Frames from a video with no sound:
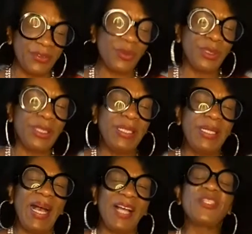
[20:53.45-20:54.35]
So
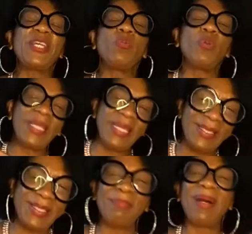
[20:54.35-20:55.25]
I say
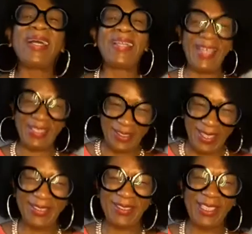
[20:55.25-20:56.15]
the body
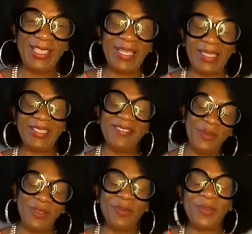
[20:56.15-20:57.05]
as a collective,
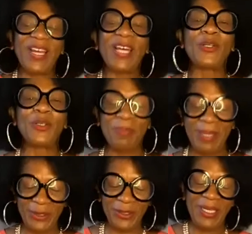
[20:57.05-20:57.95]
we've got to do better.